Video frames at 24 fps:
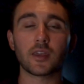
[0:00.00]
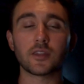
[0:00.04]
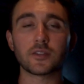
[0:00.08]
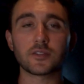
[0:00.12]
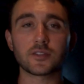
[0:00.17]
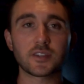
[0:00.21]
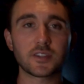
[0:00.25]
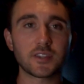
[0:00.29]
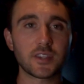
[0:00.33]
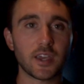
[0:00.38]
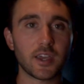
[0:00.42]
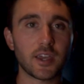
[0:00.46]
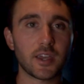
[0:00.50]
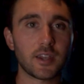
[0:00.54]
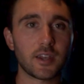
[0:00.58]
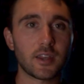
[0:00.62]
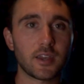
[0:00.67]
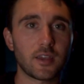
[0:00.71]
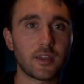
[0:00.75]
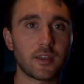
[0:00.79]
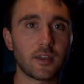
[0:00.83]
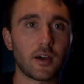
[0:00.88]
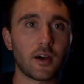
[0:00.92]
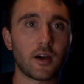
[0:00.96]

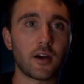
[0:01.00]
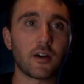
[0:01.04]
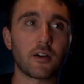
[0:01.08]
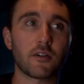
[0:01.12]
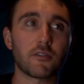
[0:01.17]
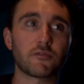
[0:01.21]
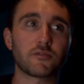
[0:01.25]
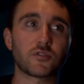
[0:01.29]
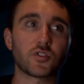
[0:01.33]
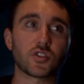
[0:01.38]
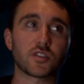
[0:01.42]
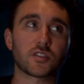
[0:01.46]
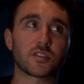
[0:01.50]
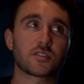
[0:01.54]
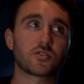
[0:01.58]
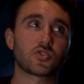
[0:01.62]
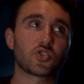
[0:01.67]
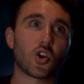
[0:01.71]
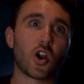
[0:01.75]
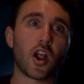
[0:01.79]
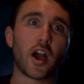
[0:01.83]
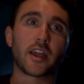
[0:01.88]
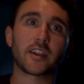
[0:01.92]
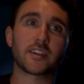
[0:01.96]
Instead of
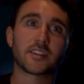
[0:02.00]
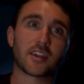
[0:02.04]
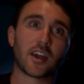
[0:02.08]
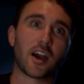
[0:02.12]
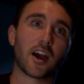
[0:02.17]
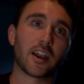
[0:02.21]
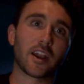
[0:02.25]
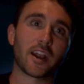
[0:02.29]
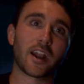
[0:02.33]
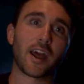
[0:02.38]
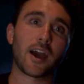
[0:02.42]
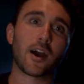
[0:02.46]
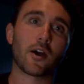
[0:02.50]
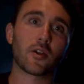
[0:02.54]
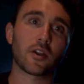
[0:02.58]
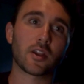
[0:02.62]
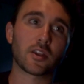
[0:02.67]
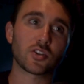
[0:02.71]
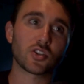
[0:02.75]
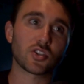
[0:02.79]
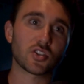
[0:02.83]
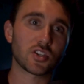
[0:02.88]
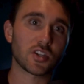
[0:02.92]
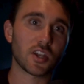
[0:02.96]
just trying to cut it
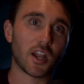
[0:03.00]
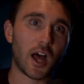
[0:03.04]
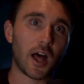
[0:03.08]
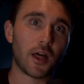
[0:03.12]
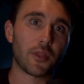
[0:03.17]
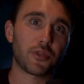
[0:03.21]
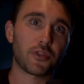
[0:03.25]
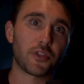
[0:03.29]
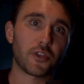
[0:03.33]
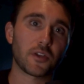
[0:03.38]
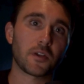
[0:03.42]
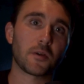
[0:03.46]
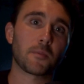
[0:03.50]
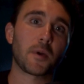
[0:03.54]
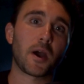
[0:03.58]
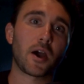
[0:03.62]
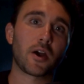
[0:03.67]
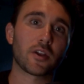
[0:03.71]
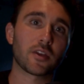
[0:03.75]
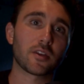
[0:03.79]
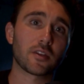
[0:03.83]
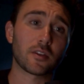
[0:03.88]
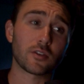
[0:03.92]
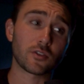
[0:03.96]
out and just not think
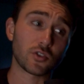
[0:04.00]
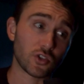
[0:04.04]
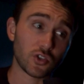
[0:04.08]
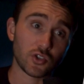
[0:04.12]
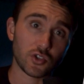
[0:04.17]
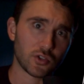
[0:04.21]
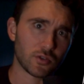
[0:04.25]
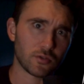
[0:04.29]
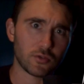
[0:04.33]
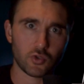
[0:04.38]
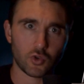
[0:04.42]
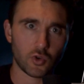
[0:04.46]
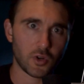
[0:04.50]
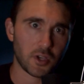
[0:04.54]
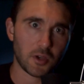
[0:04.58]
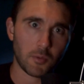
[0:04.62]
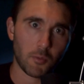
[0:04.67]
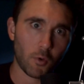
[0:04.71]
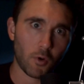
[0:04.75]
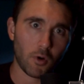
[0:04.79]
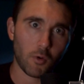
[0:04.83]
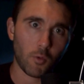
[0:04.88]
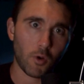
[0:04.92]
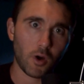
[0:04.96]
about it and just
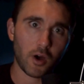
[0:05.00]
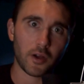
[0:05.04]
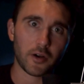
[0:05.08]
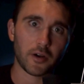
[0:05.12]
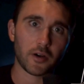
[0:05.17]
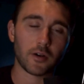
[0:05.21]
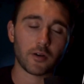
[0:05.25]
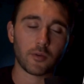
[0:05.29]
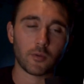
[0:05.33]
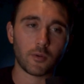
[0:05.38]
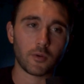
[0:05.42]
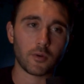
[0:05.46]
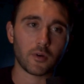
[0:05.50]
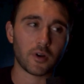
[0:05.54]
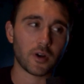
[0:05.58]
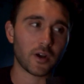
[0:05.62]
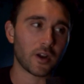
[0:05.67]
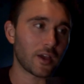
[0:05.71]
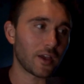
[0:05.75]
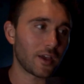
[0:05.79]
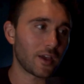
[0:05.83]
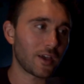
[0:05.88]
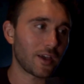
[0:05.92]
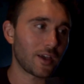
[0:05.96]
drink more water
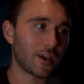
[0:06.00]
or